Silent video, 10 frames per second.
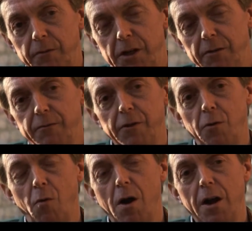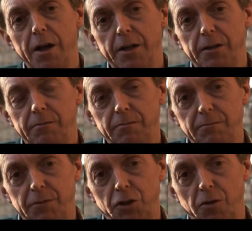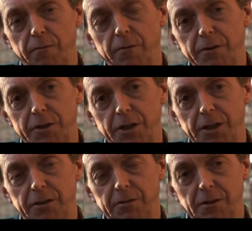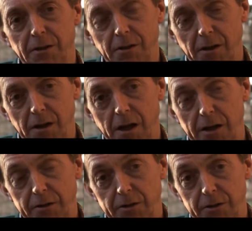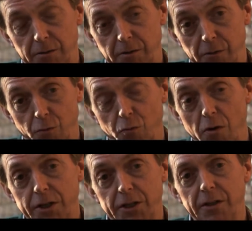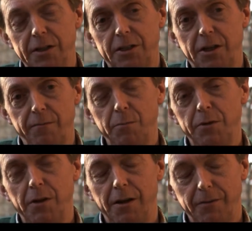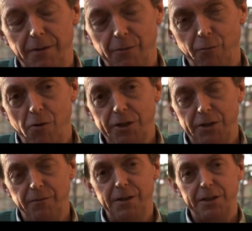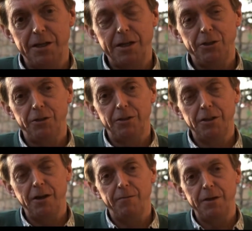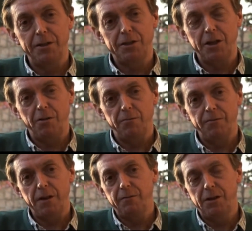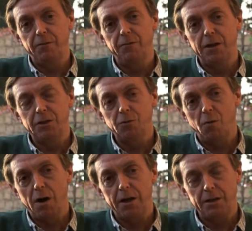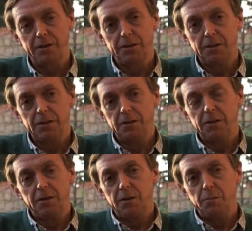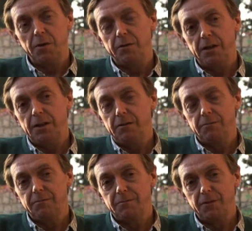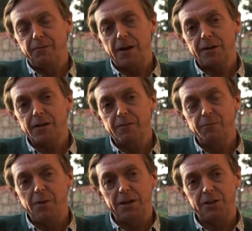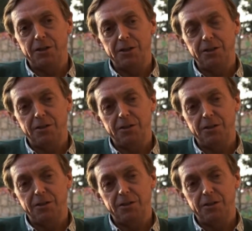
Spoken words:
have given away sovereignty and the right of this government, the right of this nation to govern itself. They've given it away. But the fact they've missed